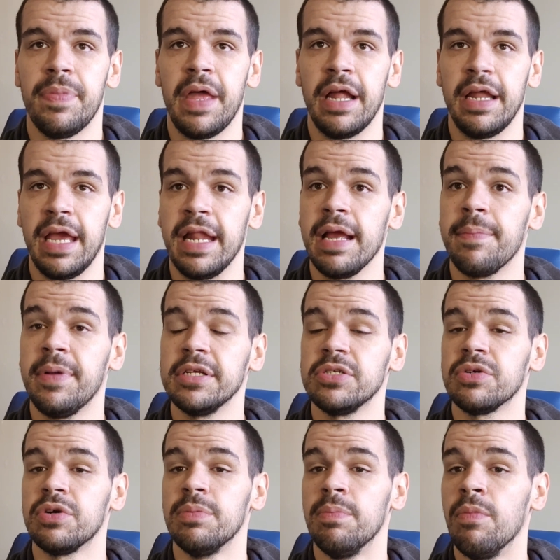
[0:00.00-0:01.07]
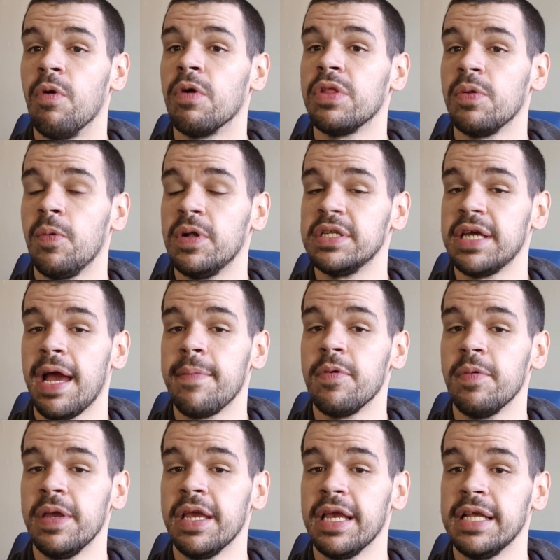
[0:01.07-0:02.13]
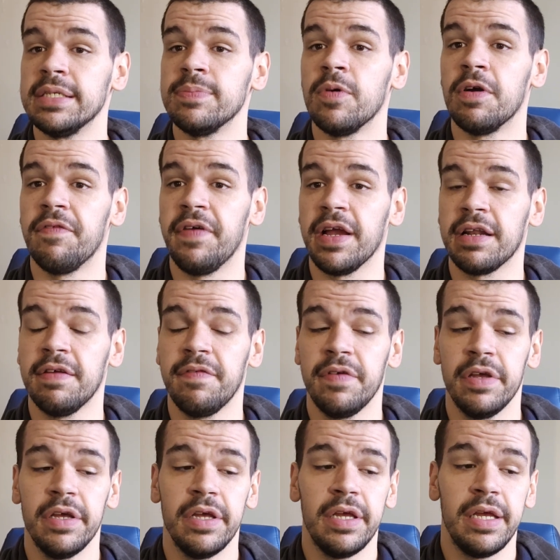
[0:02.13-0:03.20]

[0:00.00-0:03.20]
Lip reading: that hitting a muscle group more than 1 time a week is more effective,